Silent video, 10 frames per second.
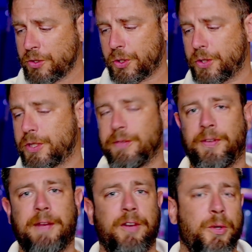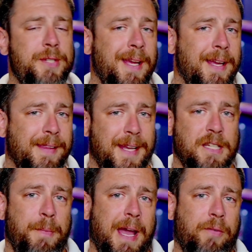So those are the flavor notes.
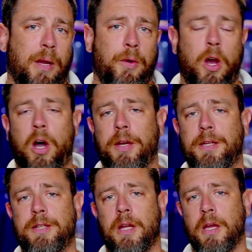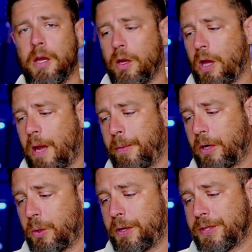That's the background on it. I'm going
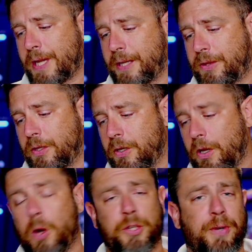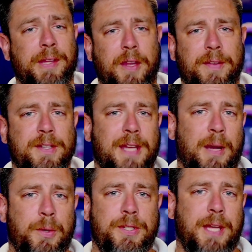to go into the second, third. Oh, strength on this,
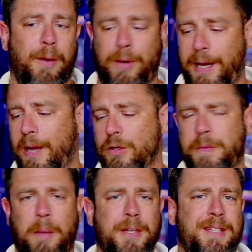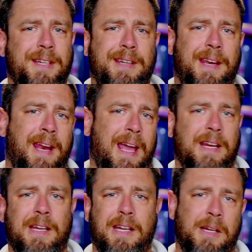I would say right now is probably sitting
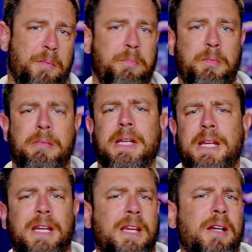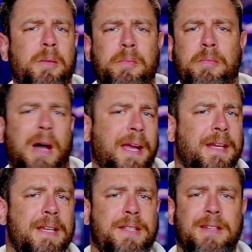at a medium
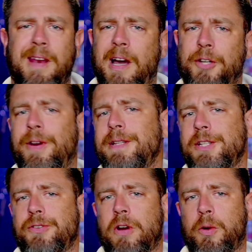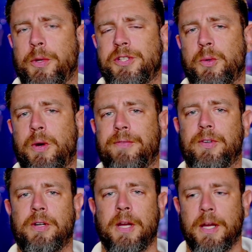minus, not crazy strong
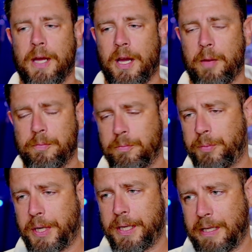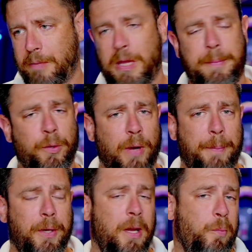whatsoever, um, but it may be
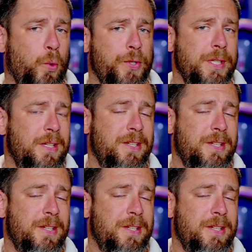ramping up. We'll see.